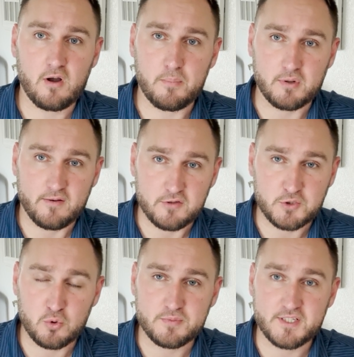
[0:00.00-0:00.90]
upper level
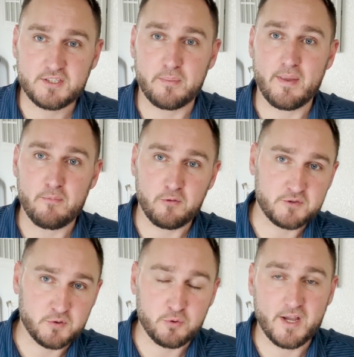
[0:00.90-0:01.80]
storm system that
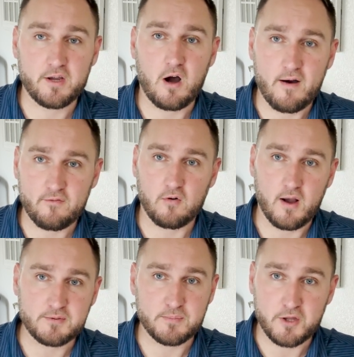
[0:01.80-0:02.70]
moves through that could offer
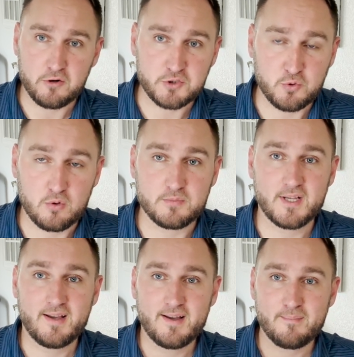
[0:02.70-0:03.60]
up some
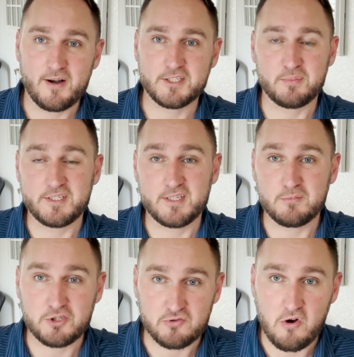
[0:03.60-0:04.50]
thunderstorms, possibly some
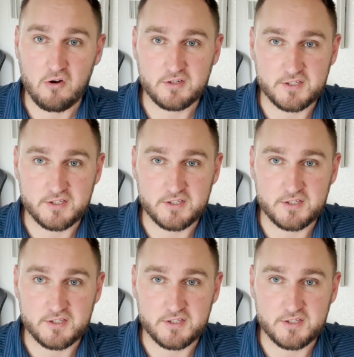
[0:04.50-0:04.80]
strong to